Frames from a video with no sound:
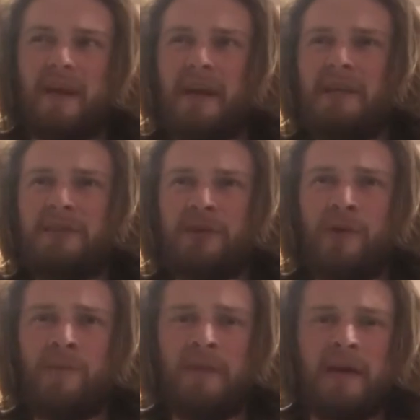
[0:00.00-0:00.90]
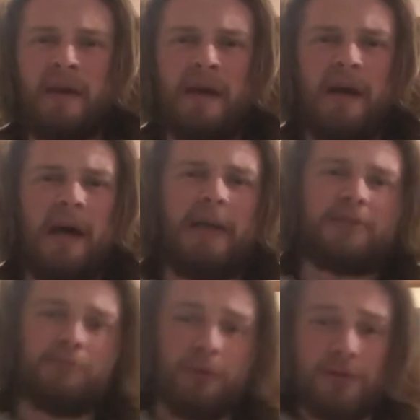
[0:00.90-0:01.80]
And so, it's
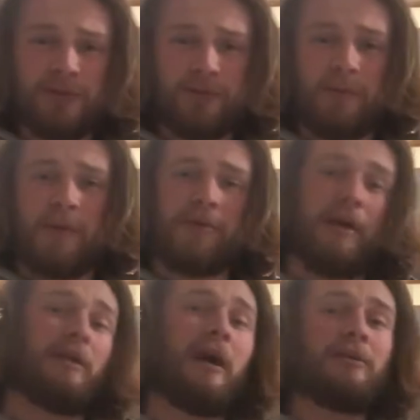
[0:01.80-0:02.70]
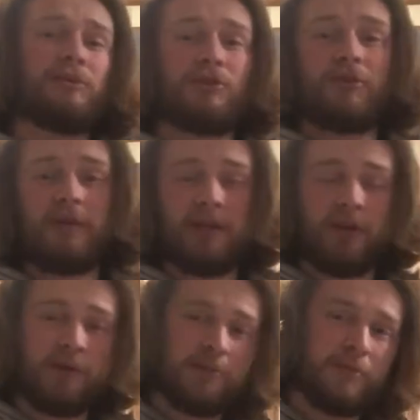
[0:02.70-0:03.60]
important to remember that, not just during the
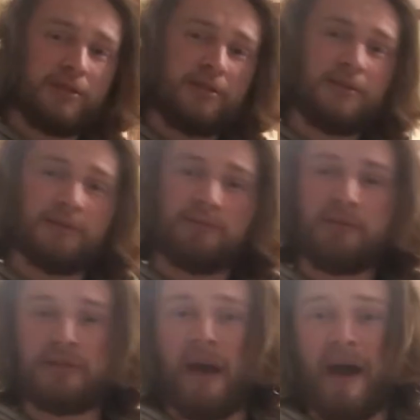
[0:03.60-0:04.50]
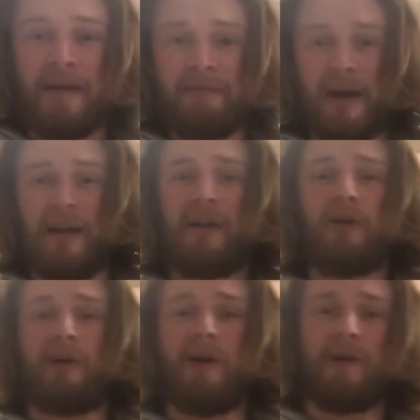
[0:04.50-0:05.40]
Christmas season, but to have that in
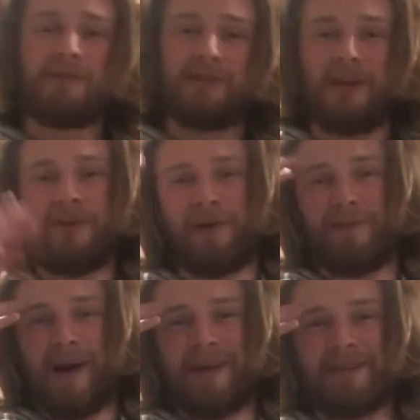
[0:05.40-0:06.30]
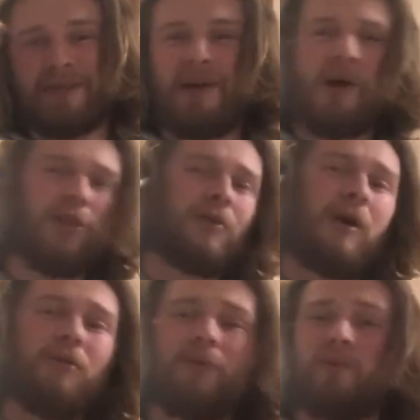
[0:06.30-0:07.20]
our hearts and in our minds
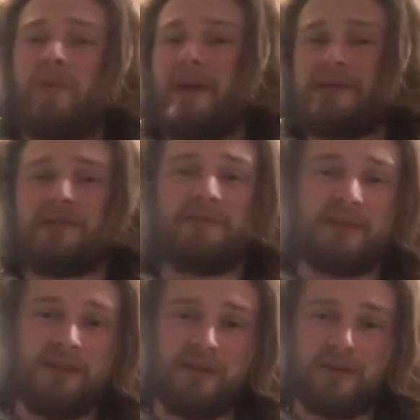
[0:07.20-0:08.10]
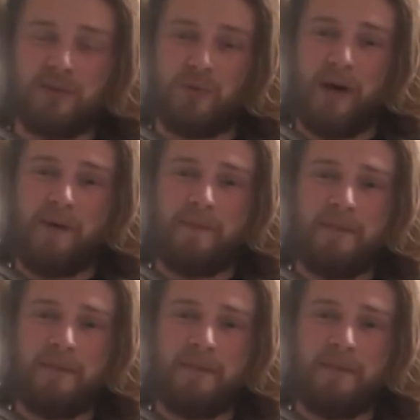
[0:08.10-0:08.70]
throughout the rest of the year as well.